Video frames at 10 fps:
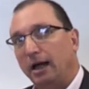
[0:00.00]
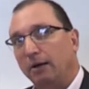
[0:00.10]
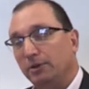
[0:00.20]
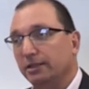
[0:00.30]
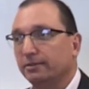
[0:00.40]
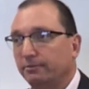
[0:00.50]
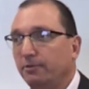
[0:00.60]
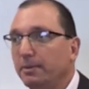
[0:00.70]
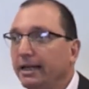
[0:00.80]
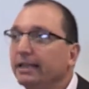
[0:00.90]
which is, for
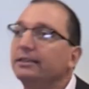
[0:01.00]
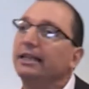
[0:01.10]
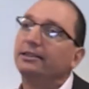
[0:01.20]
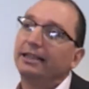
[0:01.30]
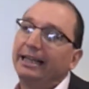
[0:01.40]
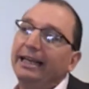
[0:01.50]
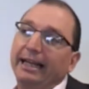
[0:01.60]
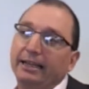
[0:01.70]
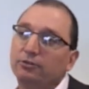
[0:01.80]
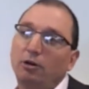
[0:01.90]
me, is the
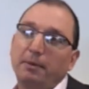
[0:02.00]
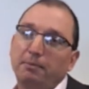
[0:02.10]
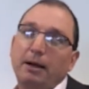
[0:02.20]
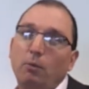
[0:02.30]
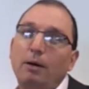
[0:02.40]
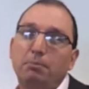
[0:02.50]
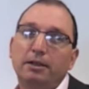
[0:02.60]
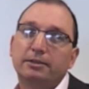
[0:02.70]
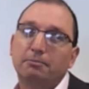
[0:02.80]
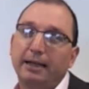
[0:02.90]
key. It's not about one
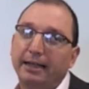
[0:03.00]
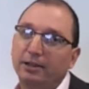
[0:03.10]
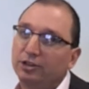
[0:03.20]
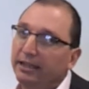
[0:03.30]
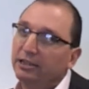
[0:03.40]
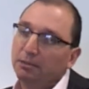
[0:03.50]
person making the changes,